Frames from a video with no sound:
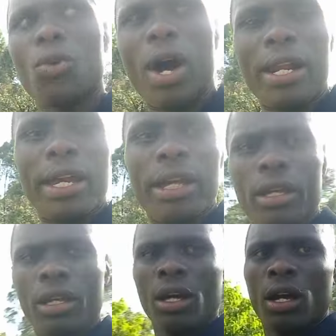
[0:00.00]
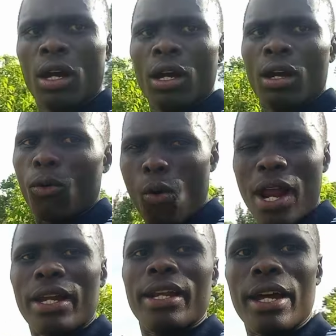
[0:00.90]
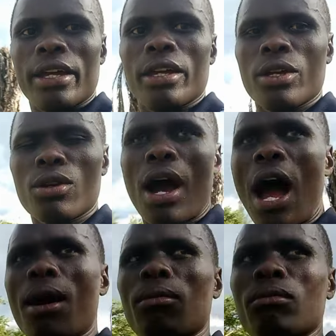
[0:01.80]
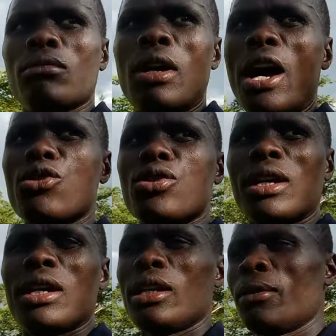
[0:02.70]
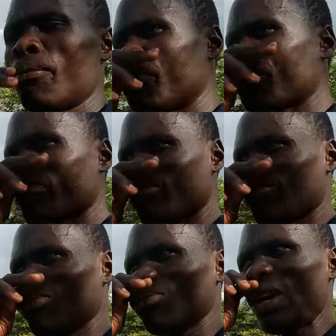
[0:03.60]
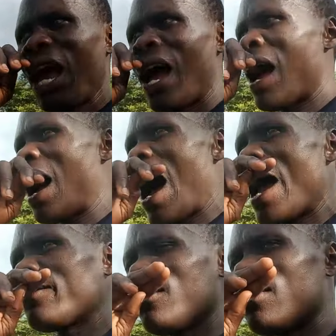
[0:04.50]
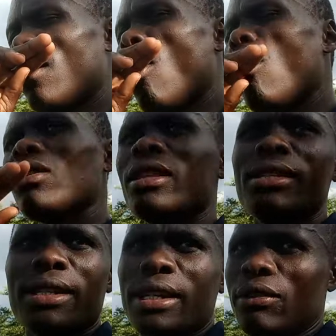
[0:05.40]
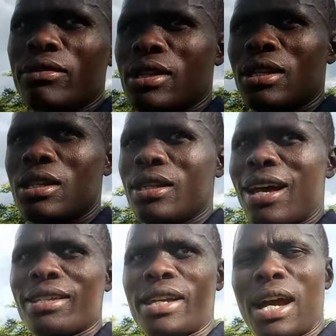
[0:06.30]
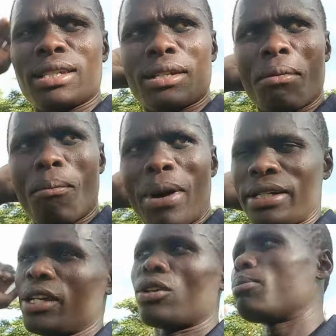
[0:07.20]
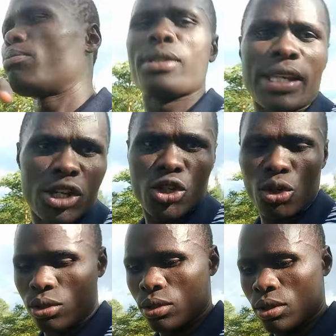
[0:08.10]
one day, one day, you know, um, I usually, I know all these gifts, they're just material possession.